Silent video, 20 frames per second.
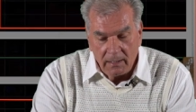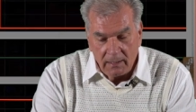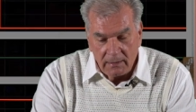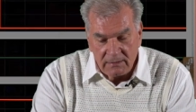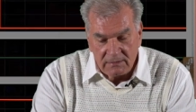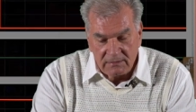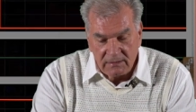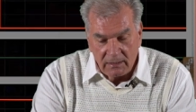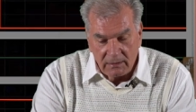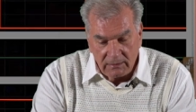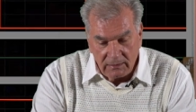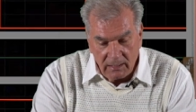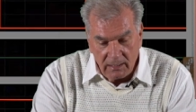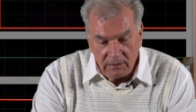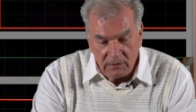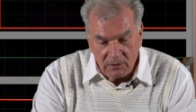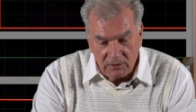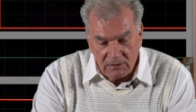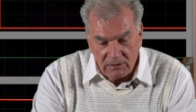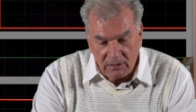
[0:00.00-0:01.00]

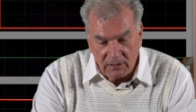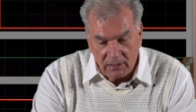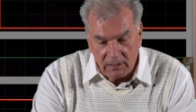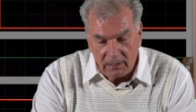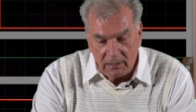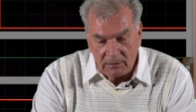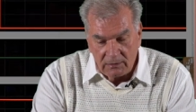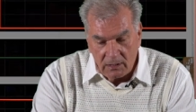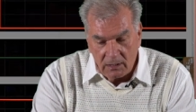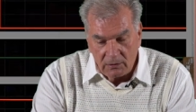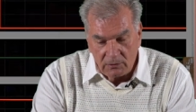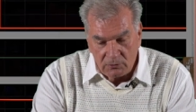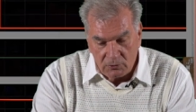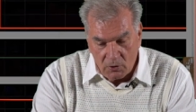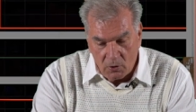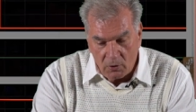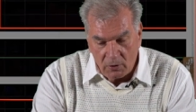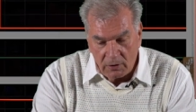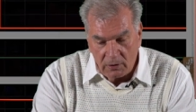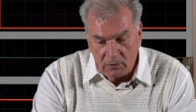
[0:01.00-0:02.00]
instantaneous current
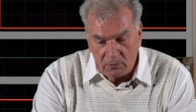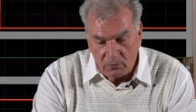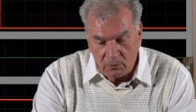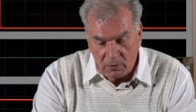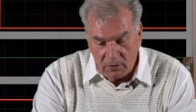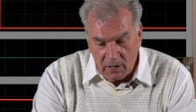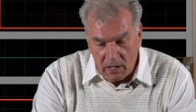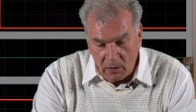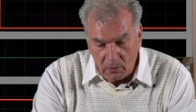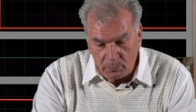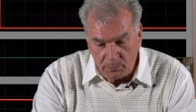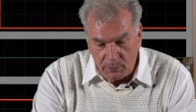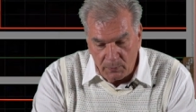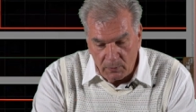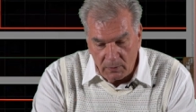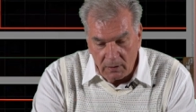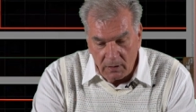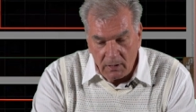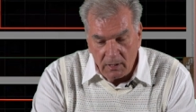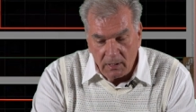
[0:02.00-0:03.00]
drawn into the
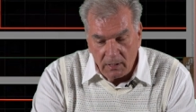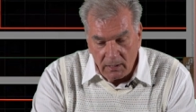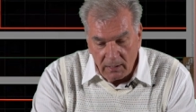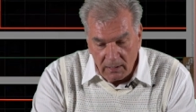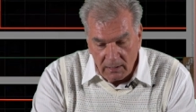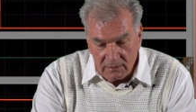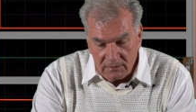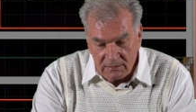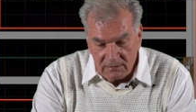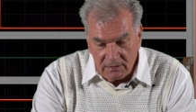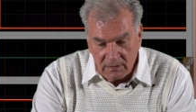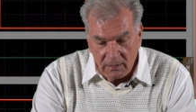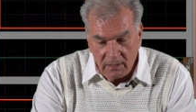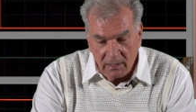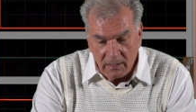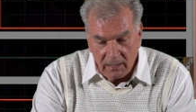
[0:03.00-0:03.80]
output is